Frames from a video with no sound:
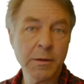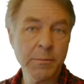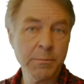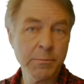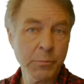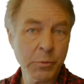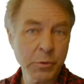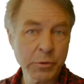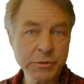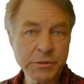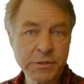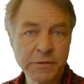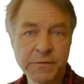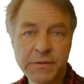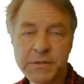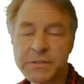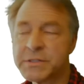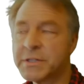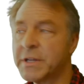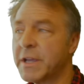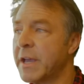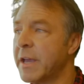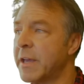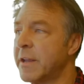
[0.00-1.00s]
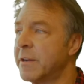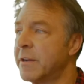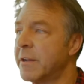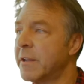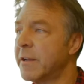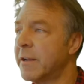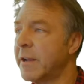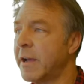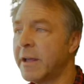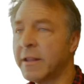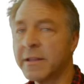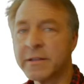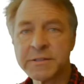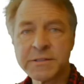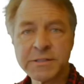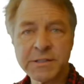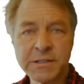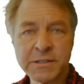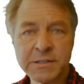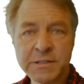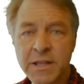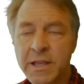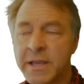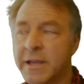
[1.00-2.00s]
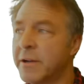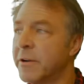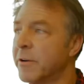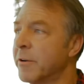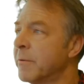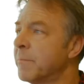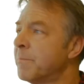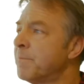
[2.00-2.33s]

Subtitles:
more sophisticated analyses later.